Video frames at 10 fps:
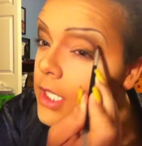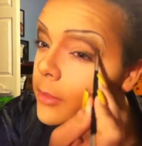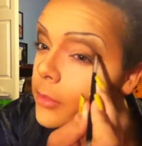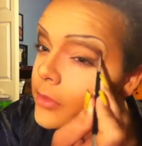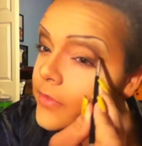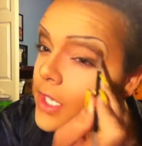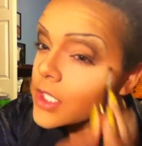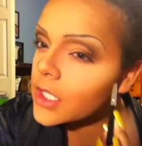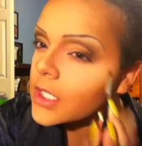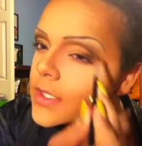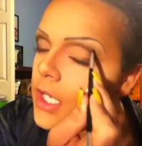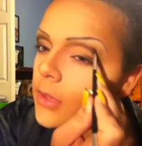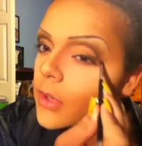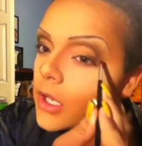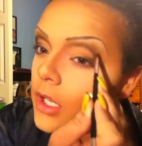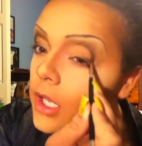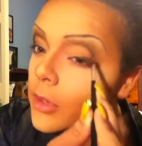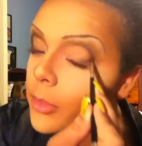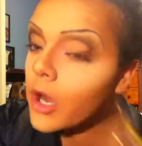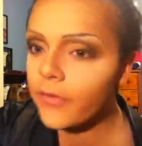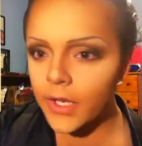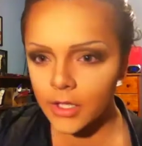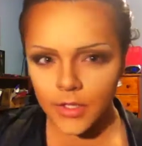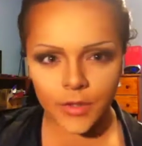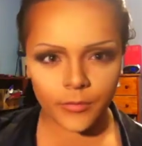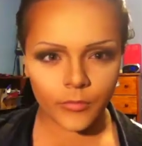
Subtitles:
So I'm a perfectionist and I want it perfect.